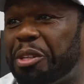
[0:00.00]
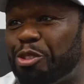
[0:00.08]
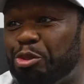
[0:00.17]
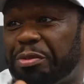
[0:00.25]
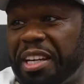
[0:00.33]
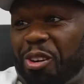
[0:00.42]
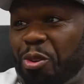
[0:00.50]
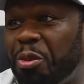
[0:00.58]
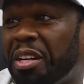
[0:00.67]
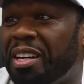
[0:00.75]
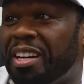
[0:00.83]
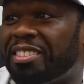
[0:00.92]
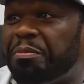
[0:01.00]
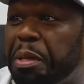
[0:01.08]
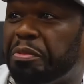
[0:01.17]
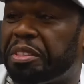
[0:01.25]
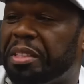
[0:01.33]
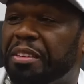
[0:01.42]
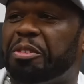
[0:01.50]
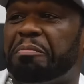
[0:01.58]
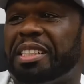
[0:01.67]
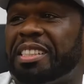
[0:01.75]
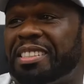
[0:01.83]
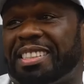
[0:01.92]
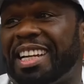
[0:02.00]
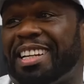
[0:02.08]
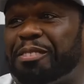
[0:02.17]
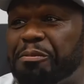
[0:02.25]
one, let me know, because I feel like 50 be doing